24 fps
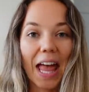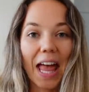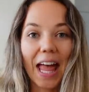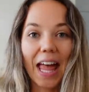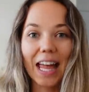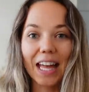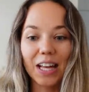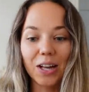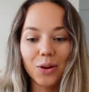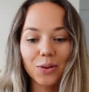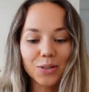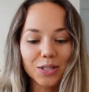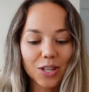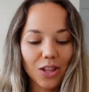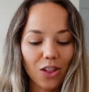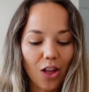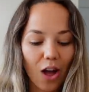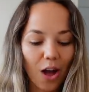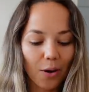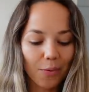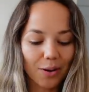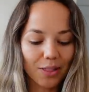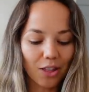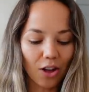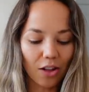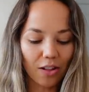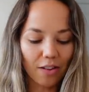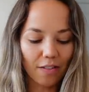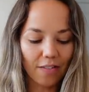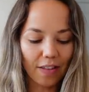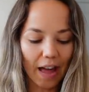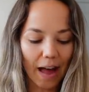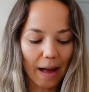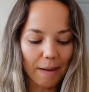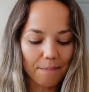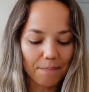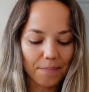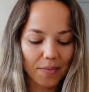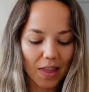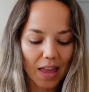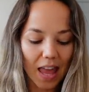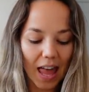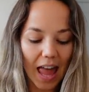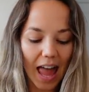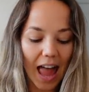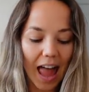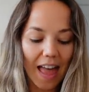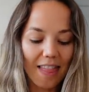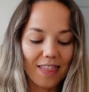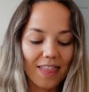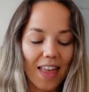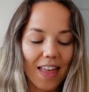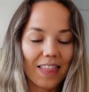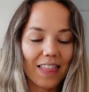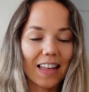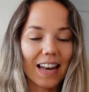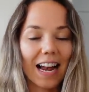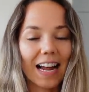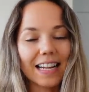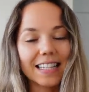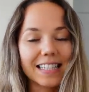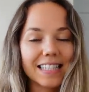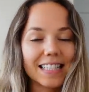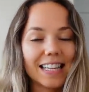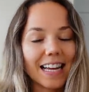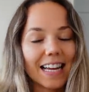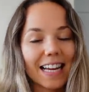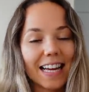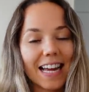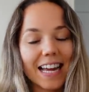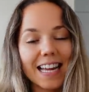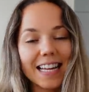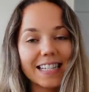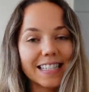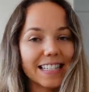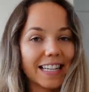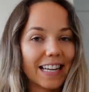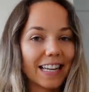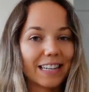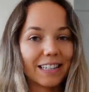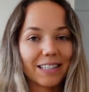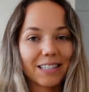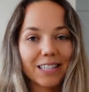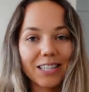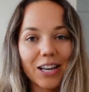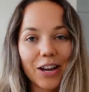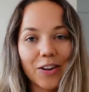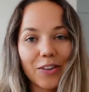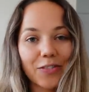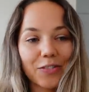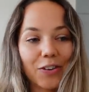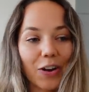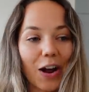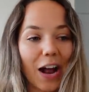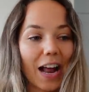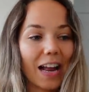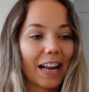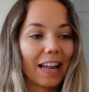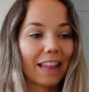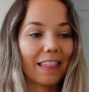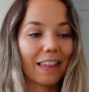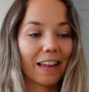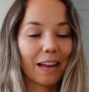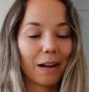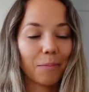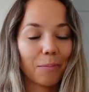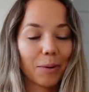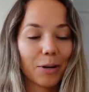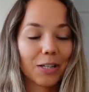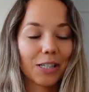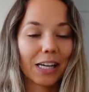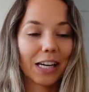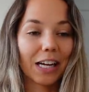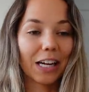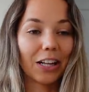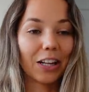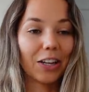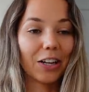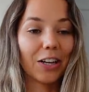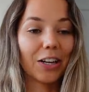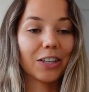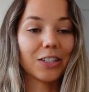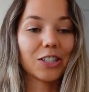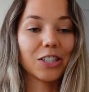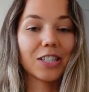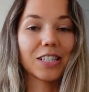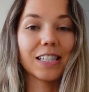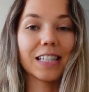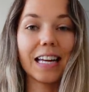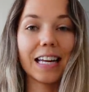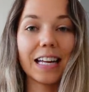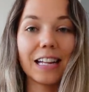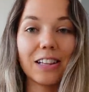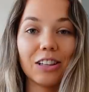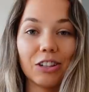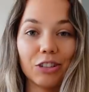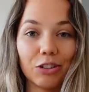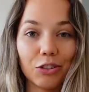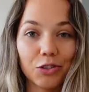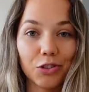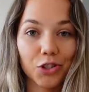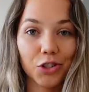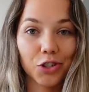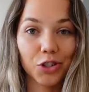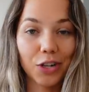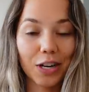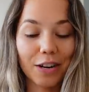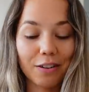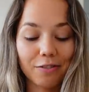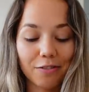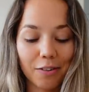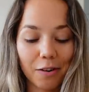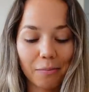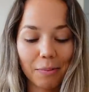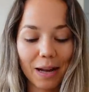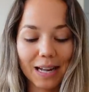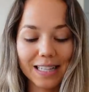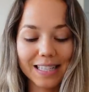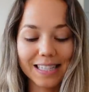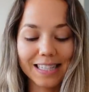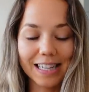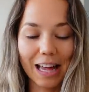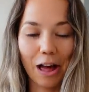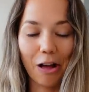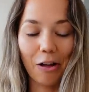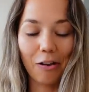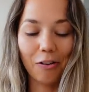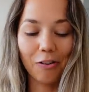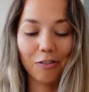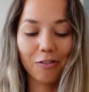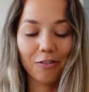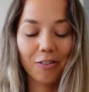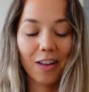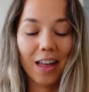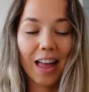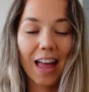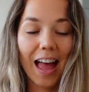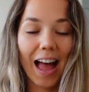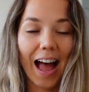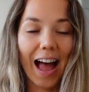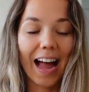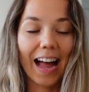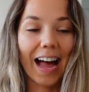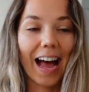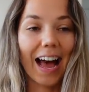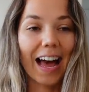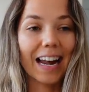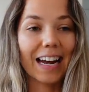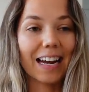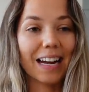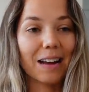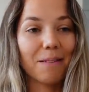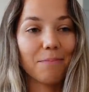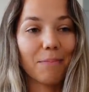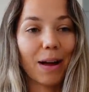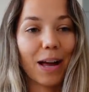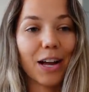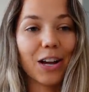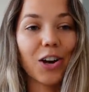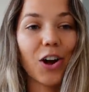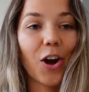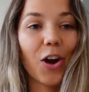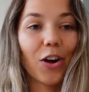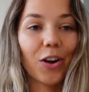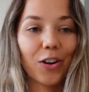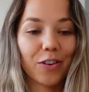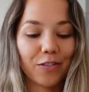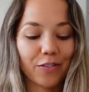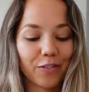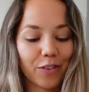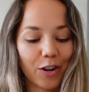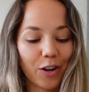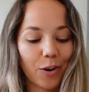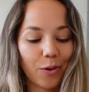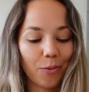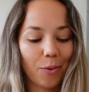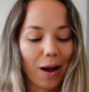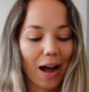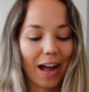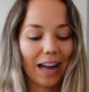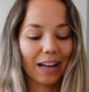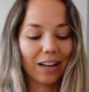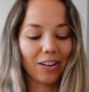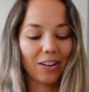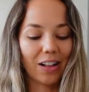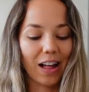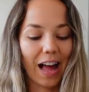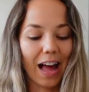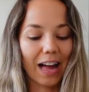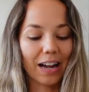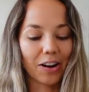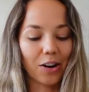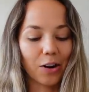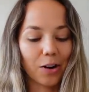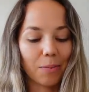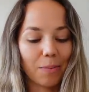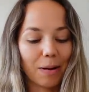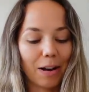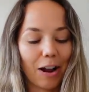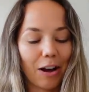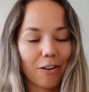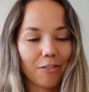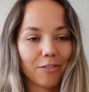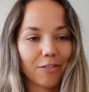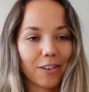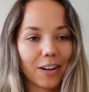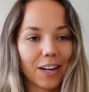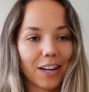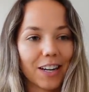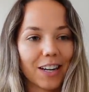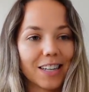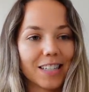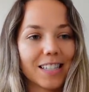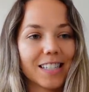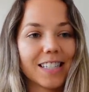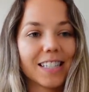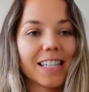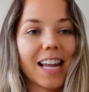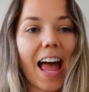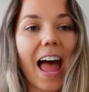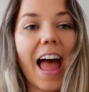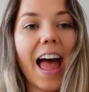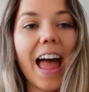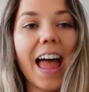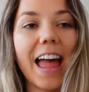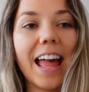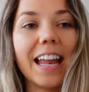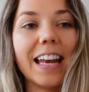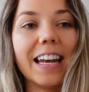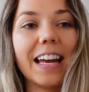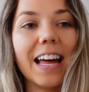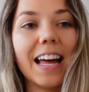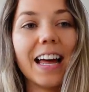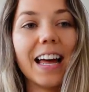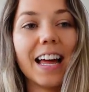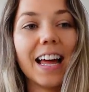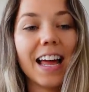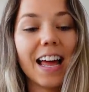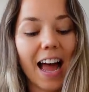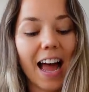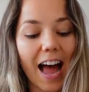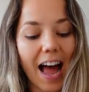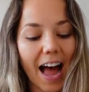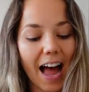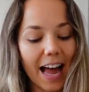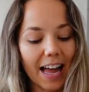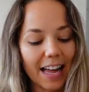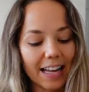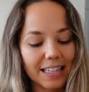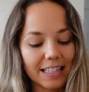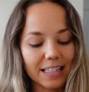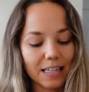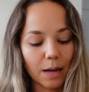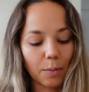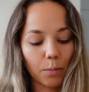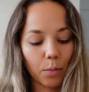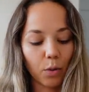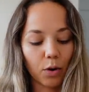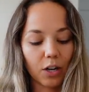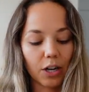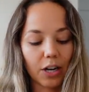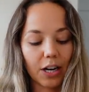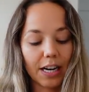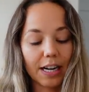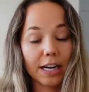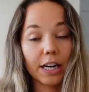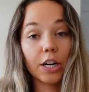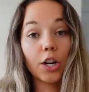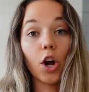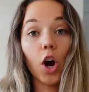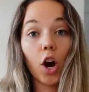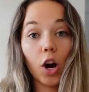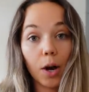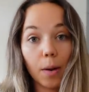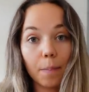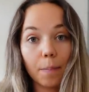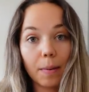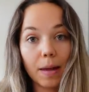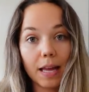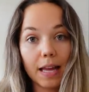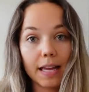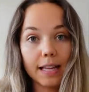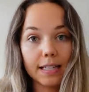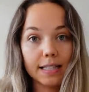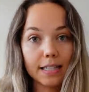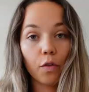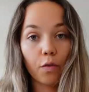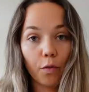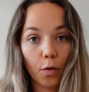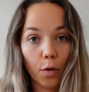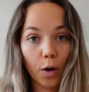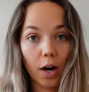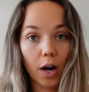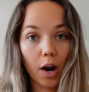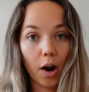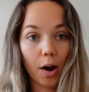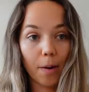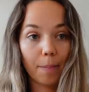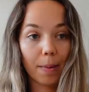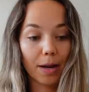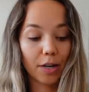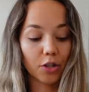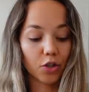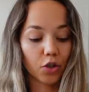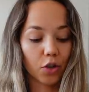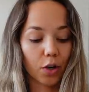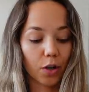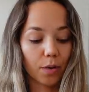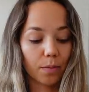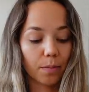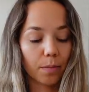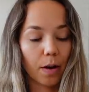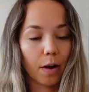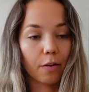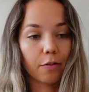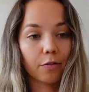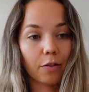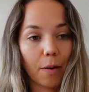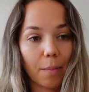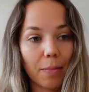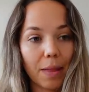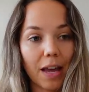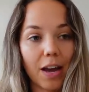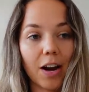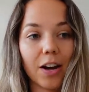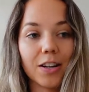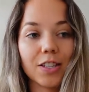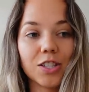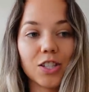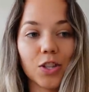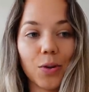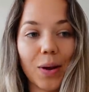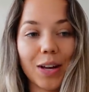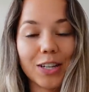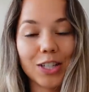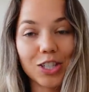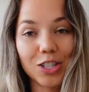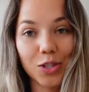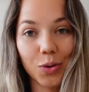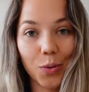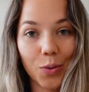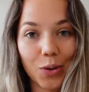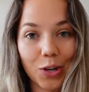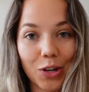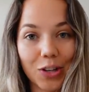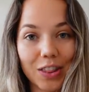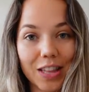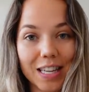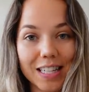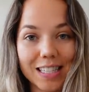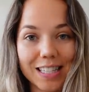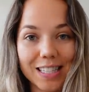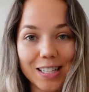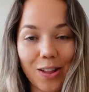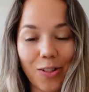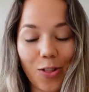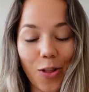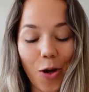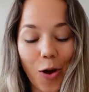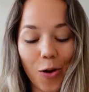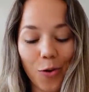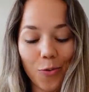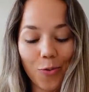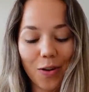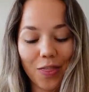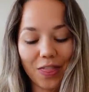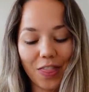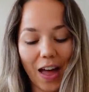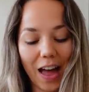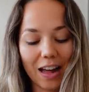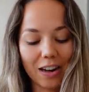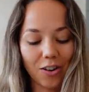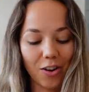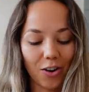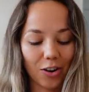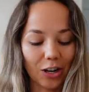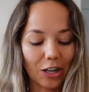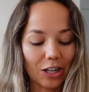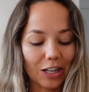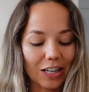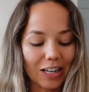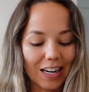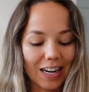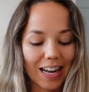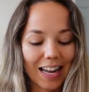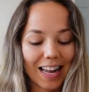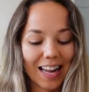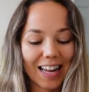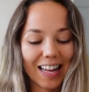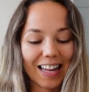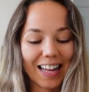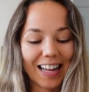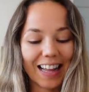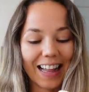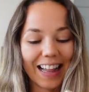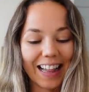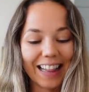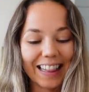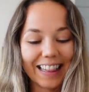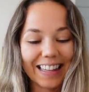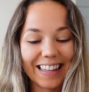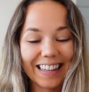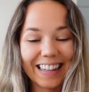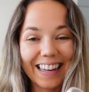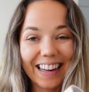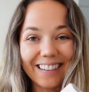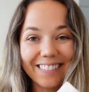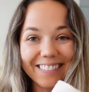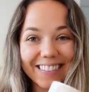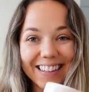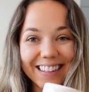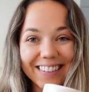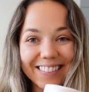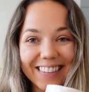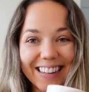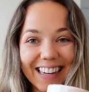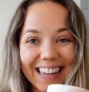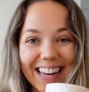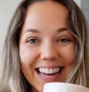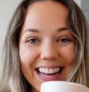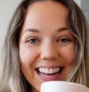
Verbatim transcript: it goes along with all of that. And then the next thing isn't for anything particular, just like a little treat for myself. I had it in my cart for a while at Urban Outfitters and I ended up ordering an art piece for our bedroom from there. And so I just ordered this along with that art. Look how cute it